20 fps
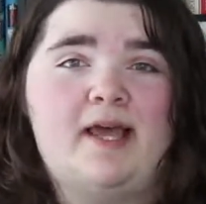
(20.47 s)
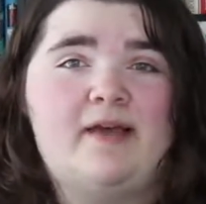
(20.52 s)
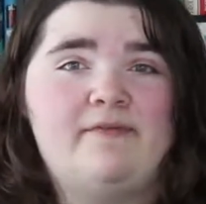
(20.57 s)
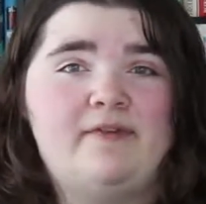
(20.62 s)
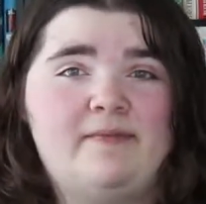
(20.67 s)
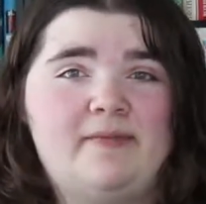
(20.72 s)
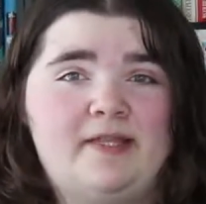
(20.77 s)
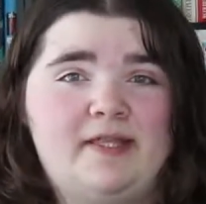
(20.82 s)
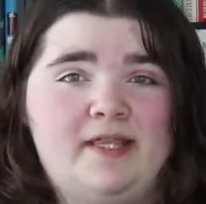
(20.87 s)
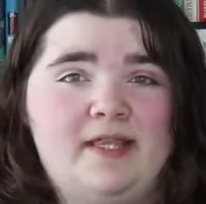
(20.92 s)

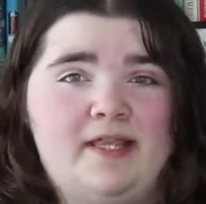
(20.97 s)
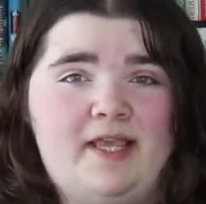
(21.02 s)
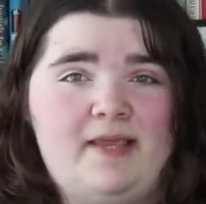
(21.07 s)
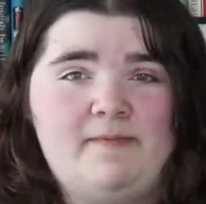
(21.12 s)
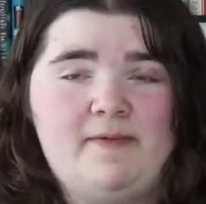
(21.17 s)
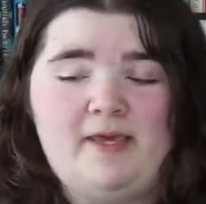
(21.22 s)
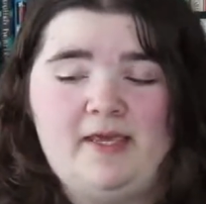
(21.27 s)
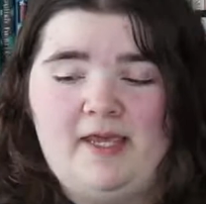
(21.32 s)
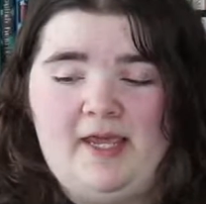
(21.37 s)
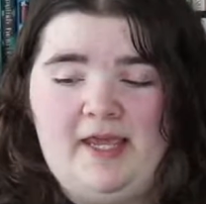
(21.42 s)
Every month they
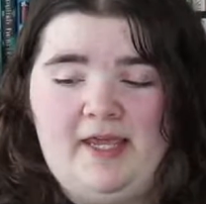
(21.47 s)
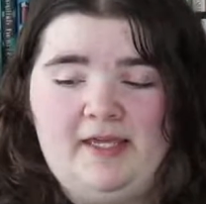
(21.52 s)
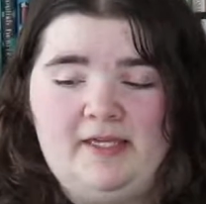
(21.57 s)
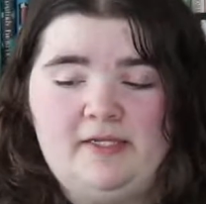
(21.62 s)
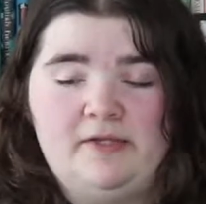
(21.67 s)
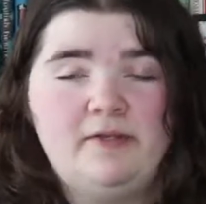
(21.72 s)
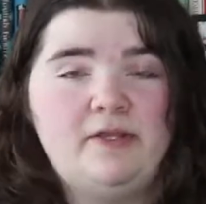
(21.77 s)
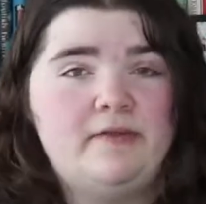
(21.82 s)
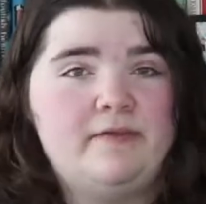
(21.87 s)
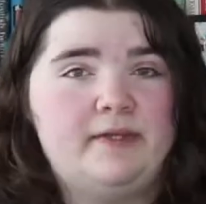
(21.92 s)
pick a
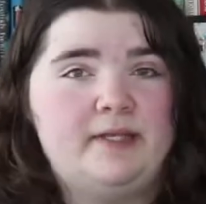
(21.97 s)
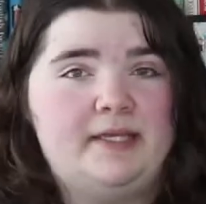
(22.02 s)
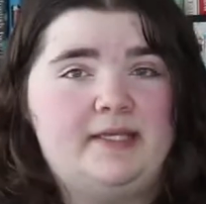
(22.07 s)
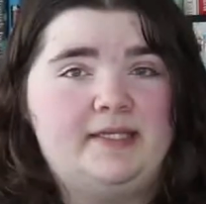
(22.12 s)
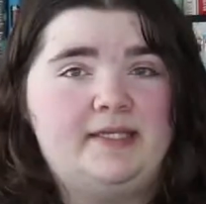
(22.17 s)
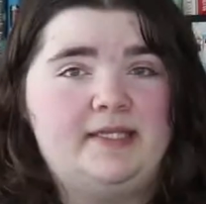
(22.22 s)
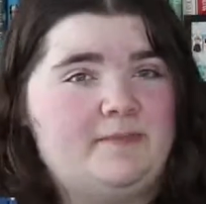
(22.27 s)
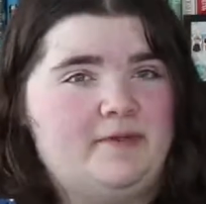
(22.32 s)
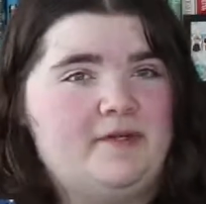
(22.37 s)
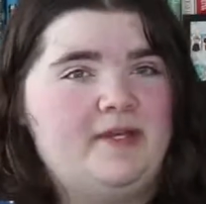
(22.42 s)
newly
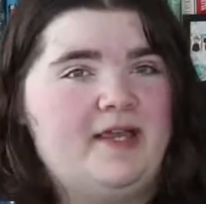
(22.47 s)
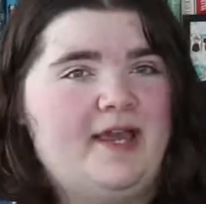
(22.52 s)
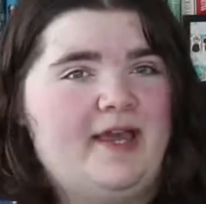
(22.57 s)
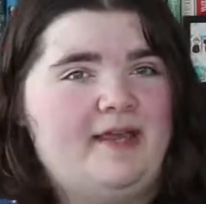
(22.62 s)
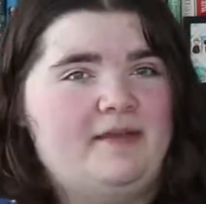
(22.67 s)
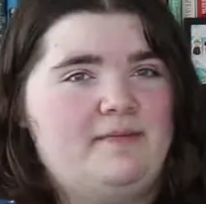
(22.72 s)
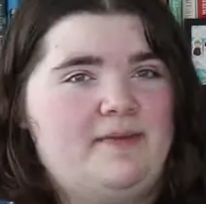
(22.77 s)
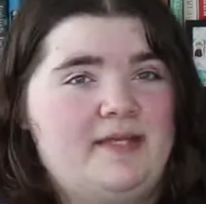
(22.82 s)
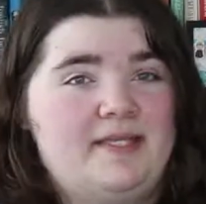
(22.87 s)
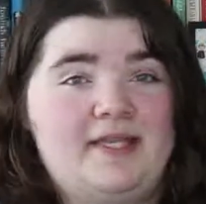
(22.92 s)
released book
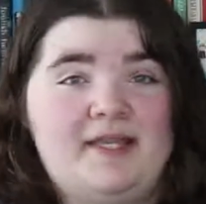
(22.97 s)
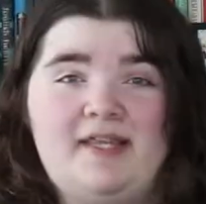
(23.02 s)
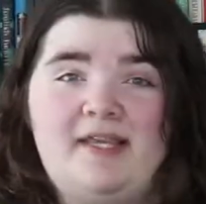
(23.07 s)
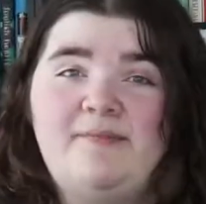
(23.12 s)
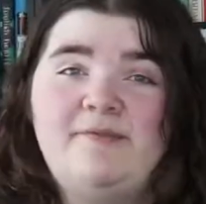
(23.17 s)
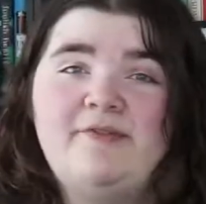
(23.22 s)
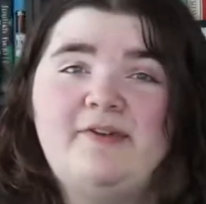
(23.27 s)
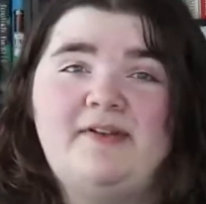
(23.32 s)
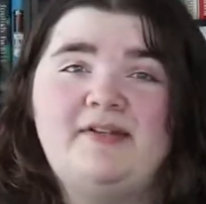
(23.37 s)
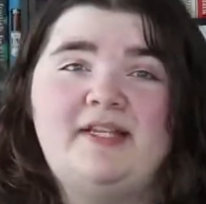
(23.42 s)
and base a
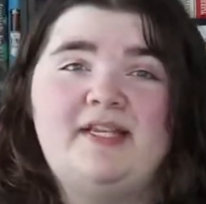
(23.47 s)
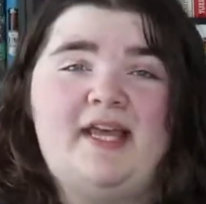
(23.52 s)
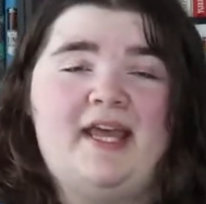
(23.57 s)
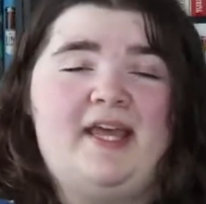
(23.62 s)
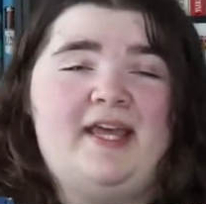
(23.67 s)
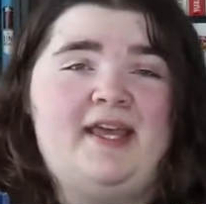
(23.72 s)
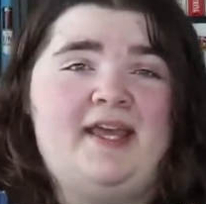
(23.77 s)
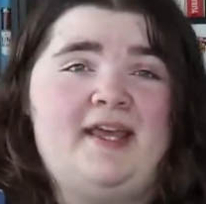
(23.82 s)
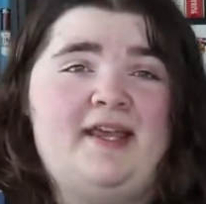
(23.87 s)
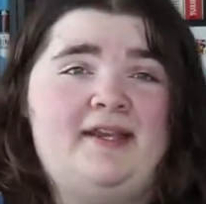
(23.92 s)
theme around it,
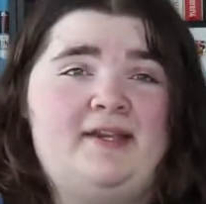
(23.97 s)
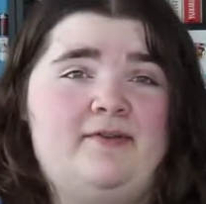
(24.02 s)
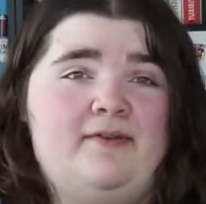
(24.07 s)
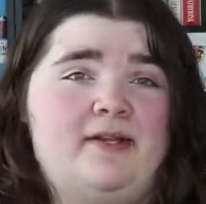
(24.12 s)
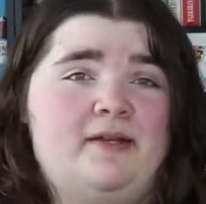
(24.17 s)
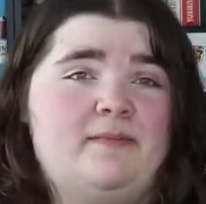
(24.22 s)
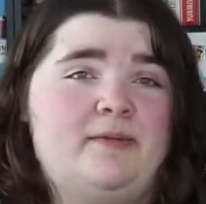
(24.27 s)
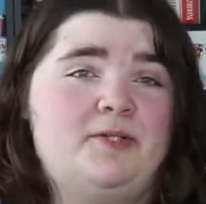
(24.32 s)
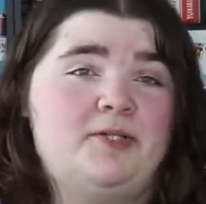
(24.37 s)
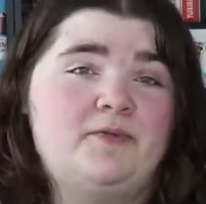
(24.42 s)
and you
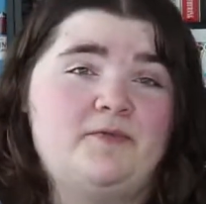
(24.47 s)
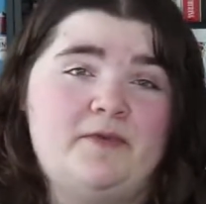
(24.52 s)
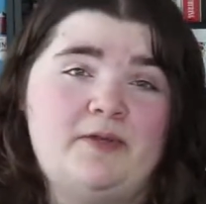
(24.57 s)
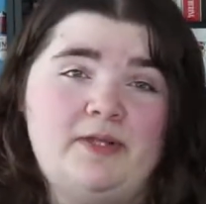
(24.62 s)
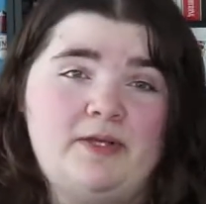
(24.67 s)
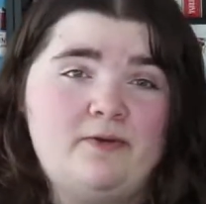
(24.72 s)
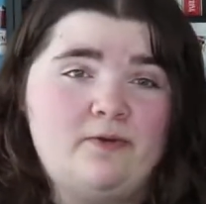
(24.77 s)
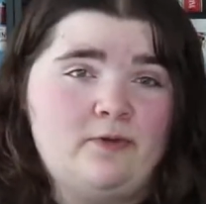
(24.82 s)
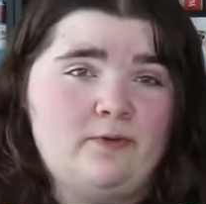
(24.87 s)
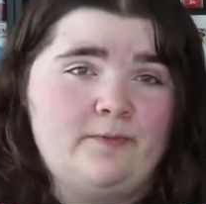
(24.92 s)
get a bunch of
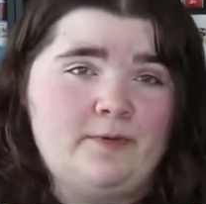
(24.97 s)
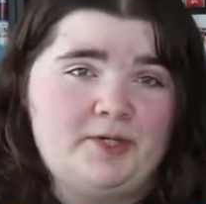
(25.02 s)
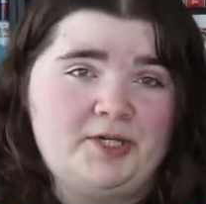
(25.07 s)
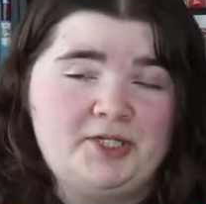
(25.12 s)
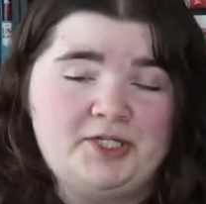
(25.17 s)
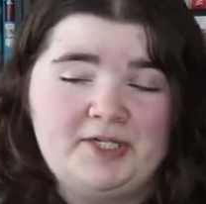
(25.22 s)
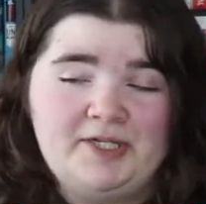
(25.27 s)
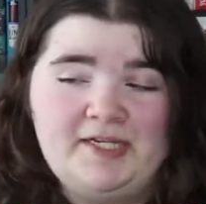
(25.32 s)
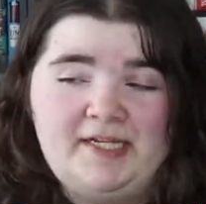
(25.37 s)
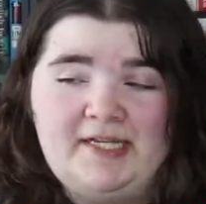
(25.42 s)
really cool
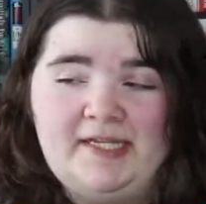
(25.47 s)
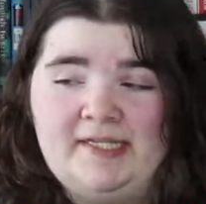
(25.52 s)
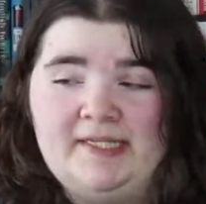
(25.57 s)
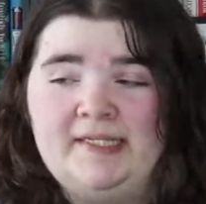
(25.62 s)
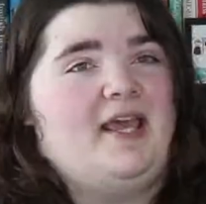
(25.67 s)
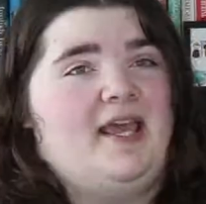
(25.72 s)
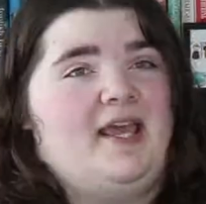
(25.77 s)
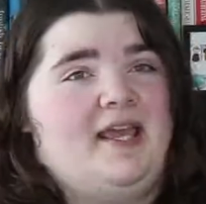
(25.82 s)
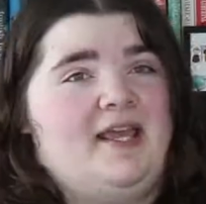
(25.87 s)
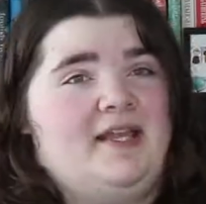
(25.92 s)
bookish
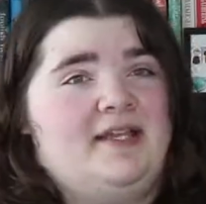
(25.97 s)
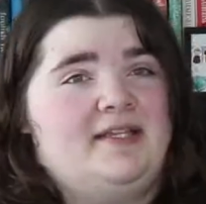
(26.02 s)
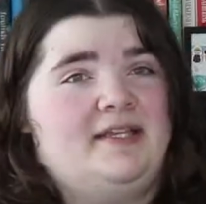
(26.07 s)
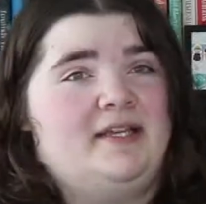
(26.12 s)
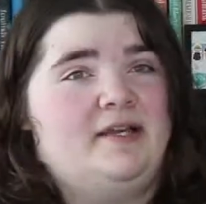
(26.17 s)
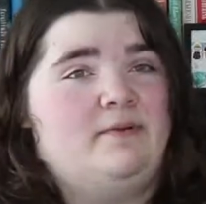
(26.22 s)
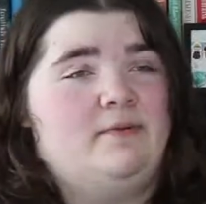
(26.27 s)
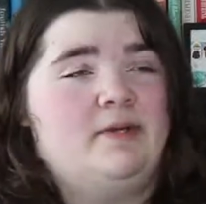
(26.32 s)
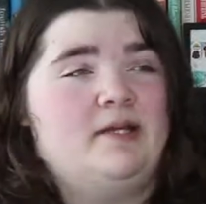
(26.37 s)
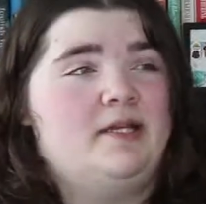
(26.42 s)
goodies, and
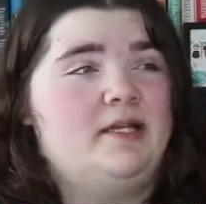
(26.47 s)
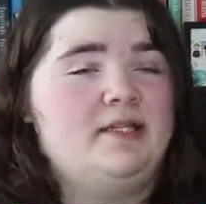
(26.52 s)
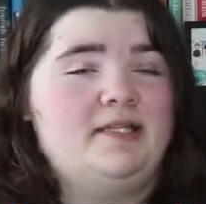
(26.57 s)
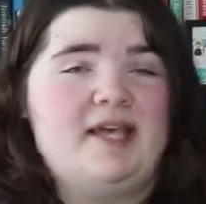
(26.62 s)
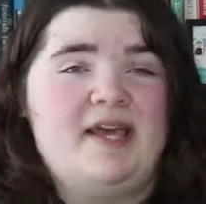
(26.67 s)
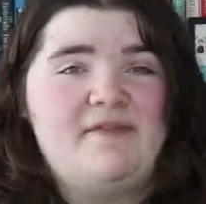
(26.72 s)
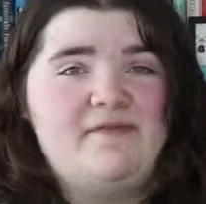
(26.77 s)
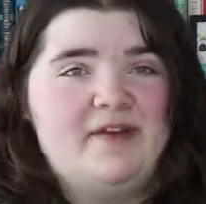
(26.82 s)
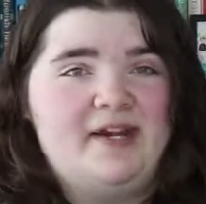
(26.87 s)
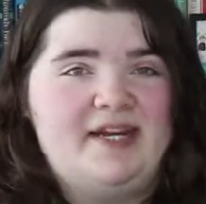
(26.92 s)
uh, we're gonna
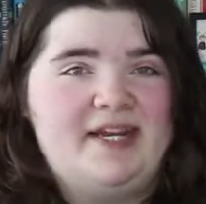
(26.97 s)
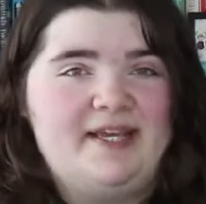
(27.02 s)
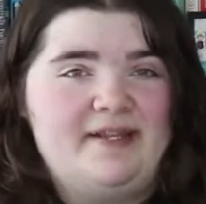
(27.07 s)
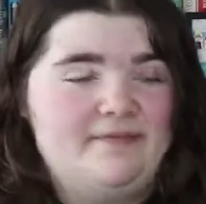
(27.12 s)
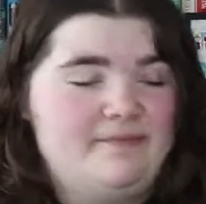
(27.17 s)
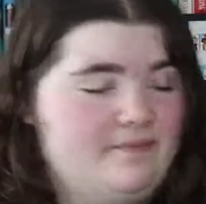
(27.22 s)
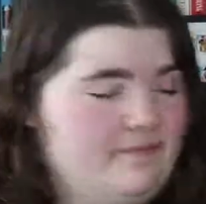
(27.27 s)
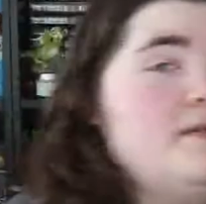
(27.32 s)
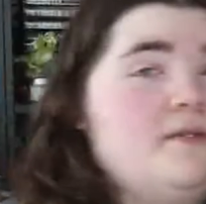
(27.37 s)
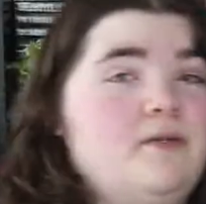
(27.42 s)
dive right in.